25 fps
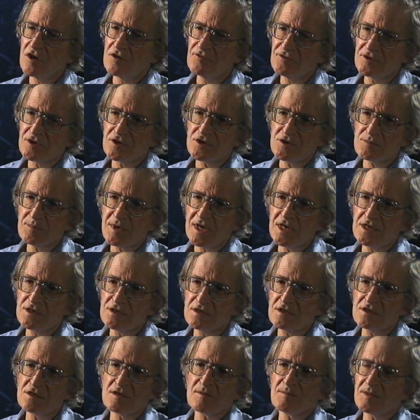offer
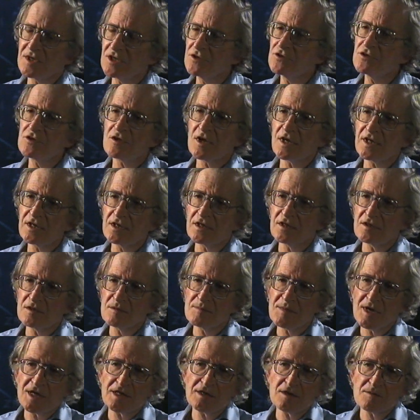space to somebody who's trying to
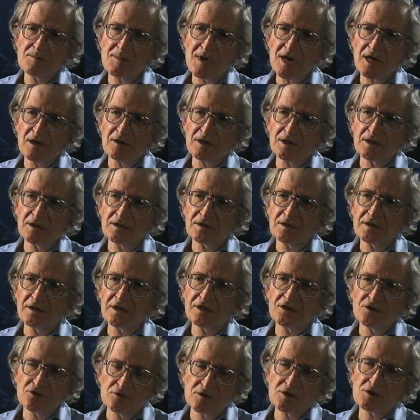undermine their power
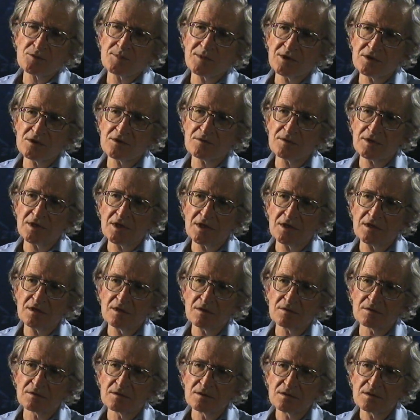and to expose what they
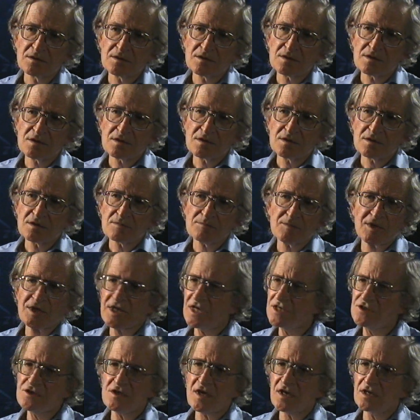do?
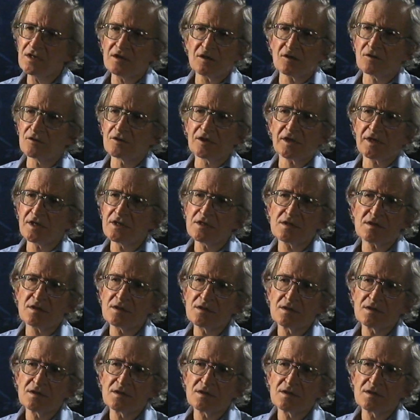But that's not loneliness.